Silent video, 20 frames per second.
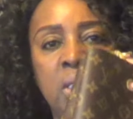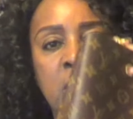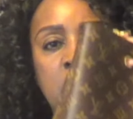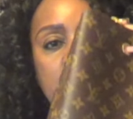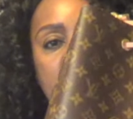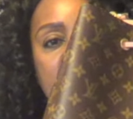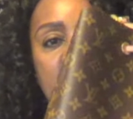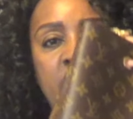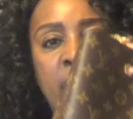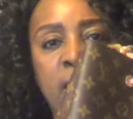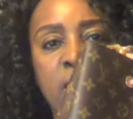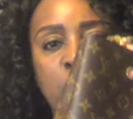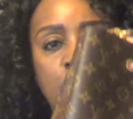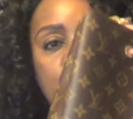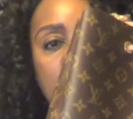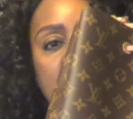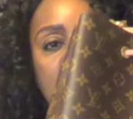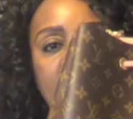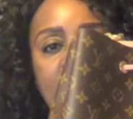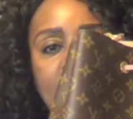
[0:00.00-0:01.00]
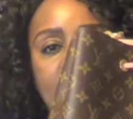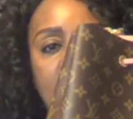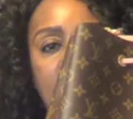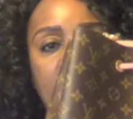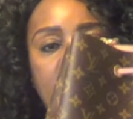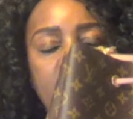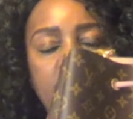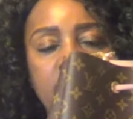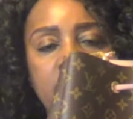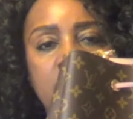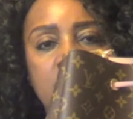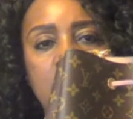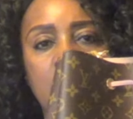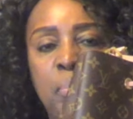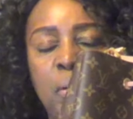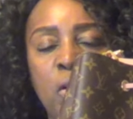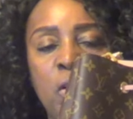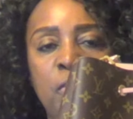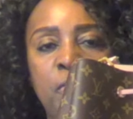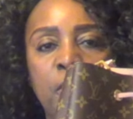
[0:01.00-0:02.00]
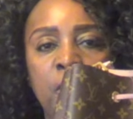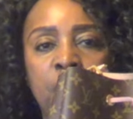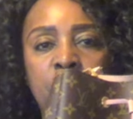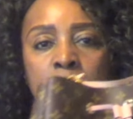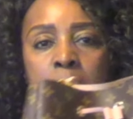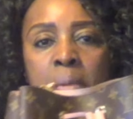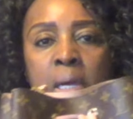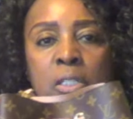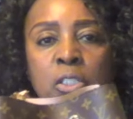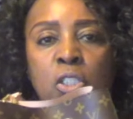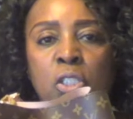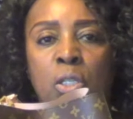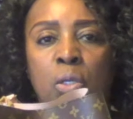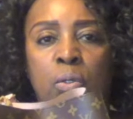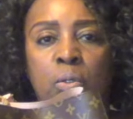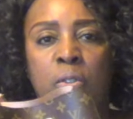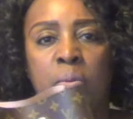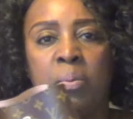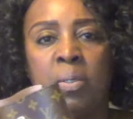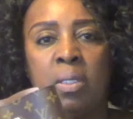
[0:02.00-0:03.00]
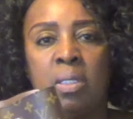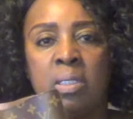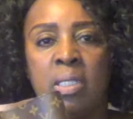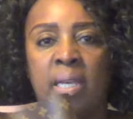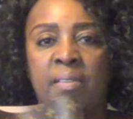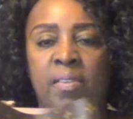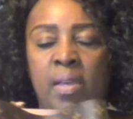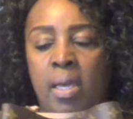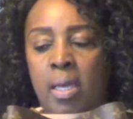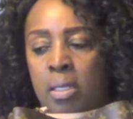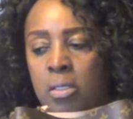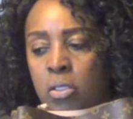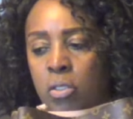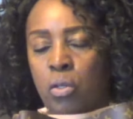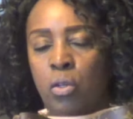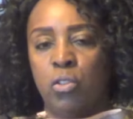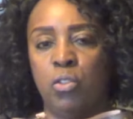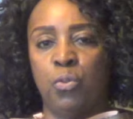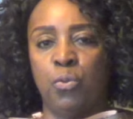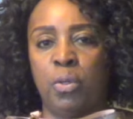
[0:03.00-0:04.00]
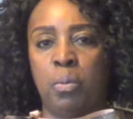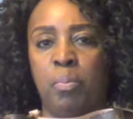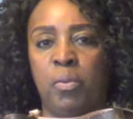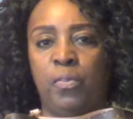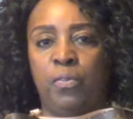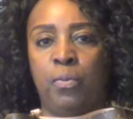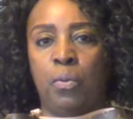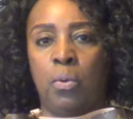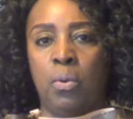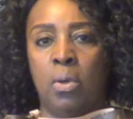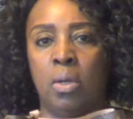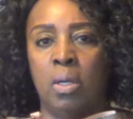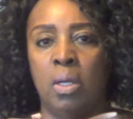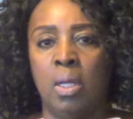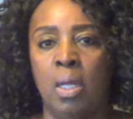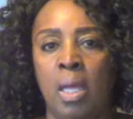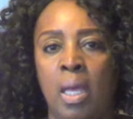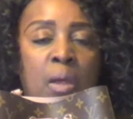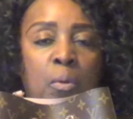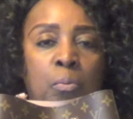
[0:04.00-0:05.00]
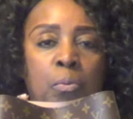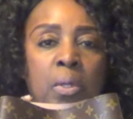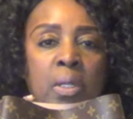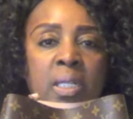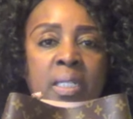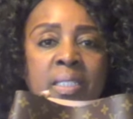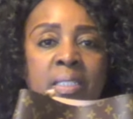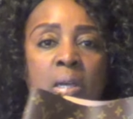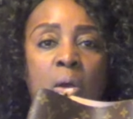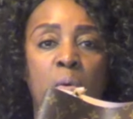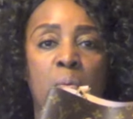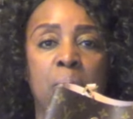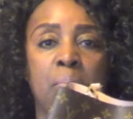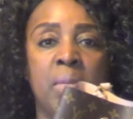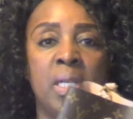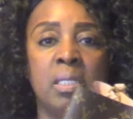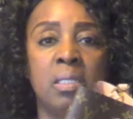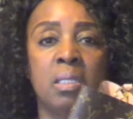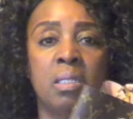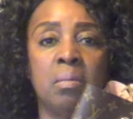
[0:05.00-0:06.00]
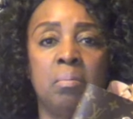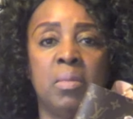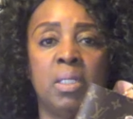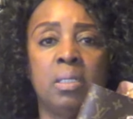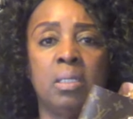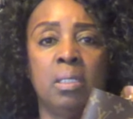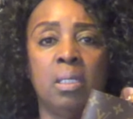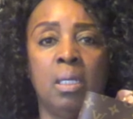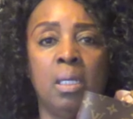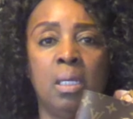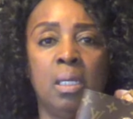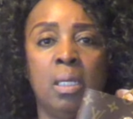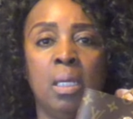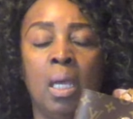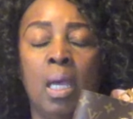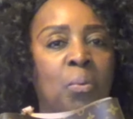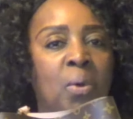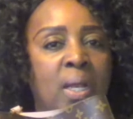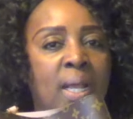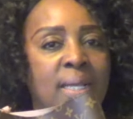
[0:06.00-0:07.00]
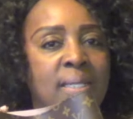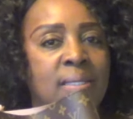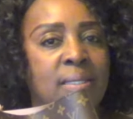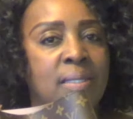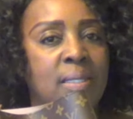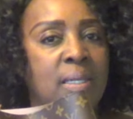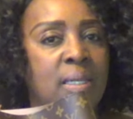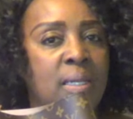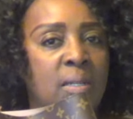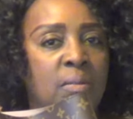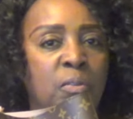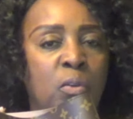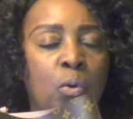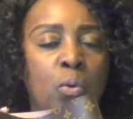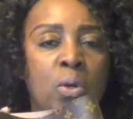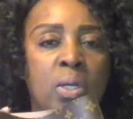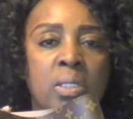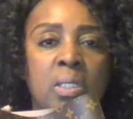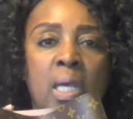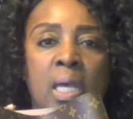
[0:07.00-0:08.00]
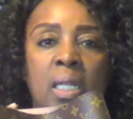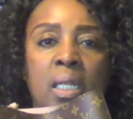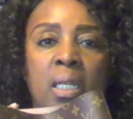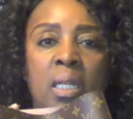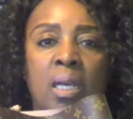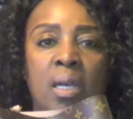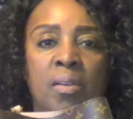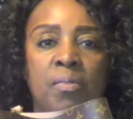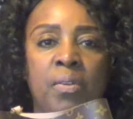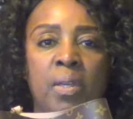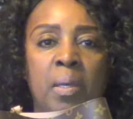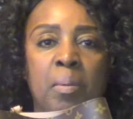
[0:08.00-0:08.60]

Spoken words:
This bag is really light, perfect for my shoulder because I've had surgery before. I really don't miss the Mateen. When I see it, of course, I love